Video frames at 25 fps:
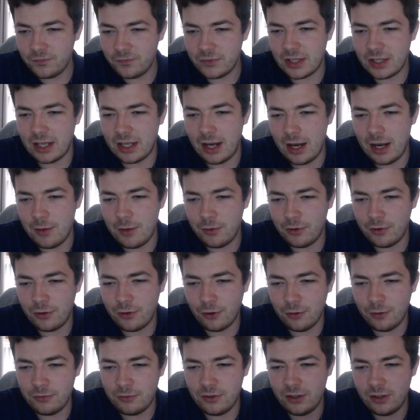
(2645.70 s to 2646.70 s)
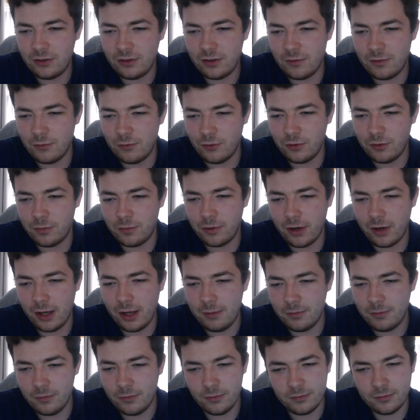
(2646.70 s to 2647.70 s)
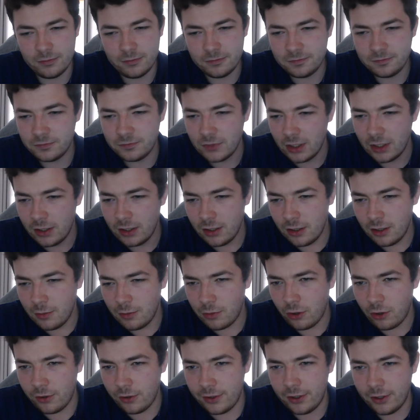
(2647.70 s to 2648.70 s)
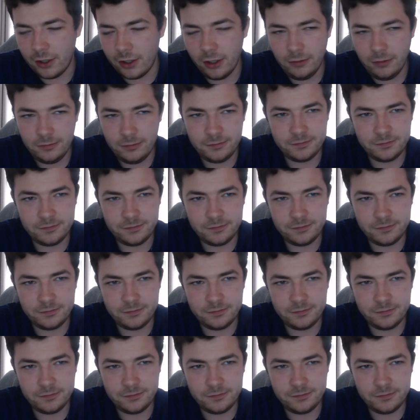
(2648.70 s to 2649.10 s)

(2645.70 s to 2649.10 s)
Can anyone top J71 Prime? Probably not.